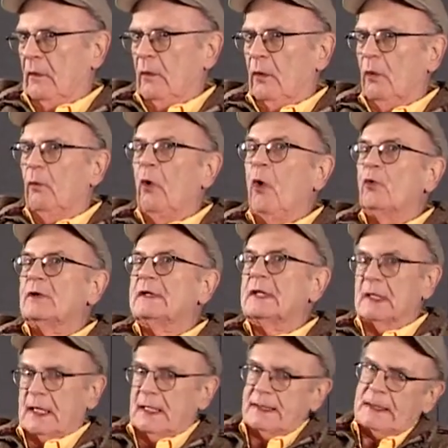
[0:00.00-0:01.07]
who owned
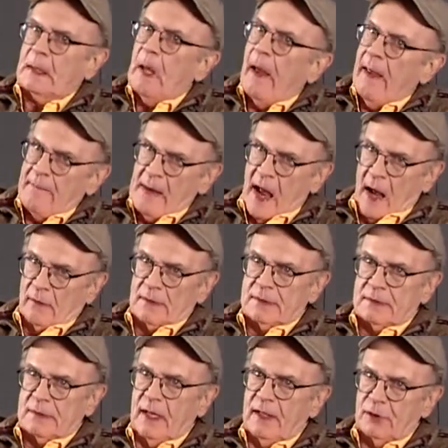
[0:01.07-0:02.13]
Tuck's Clam
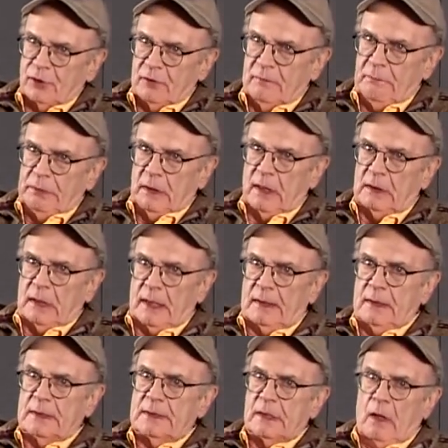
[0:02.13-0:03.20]
House. I shouldn't plug like
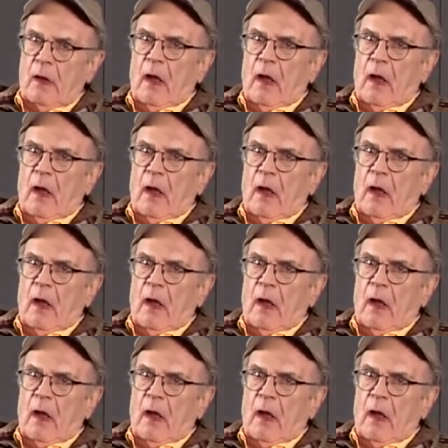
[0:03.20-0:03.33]
this.